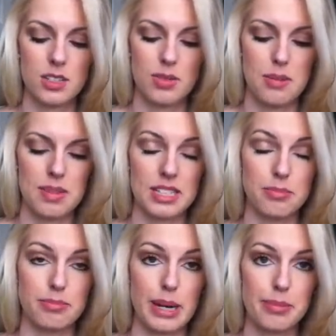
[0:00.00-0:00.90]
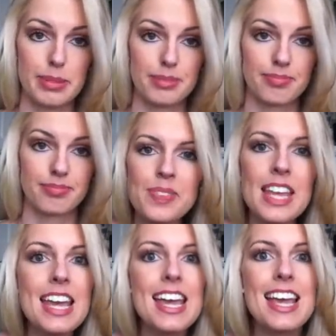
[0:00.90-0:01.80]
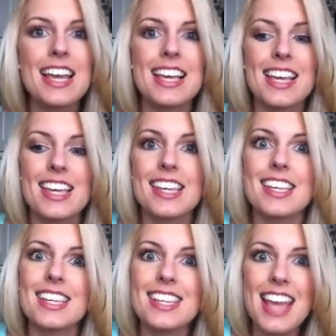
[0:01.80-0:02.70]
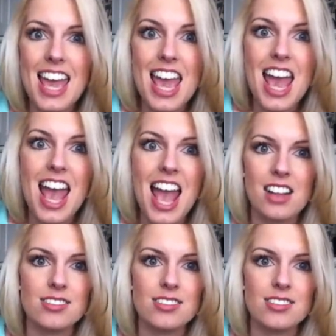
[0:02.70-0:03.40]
Why am I keep burping? Yeah!